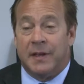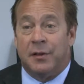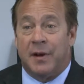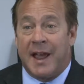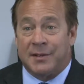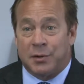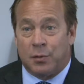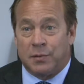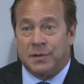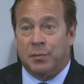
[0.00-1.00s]
in their
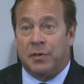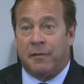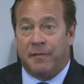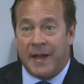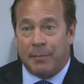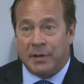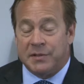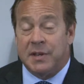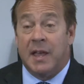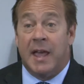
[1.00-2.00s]
households and with their
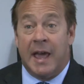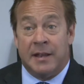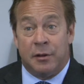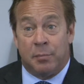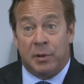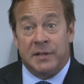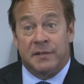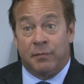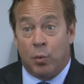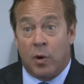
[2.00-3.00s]
families and in their place
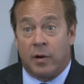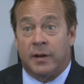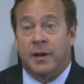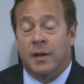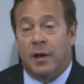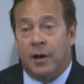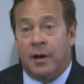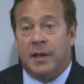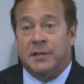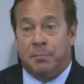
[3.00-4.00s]
of work
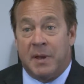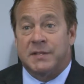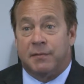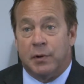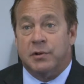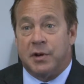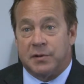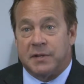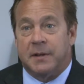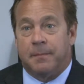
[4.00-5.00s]
is best for New
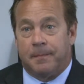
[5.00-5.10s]
Jersey.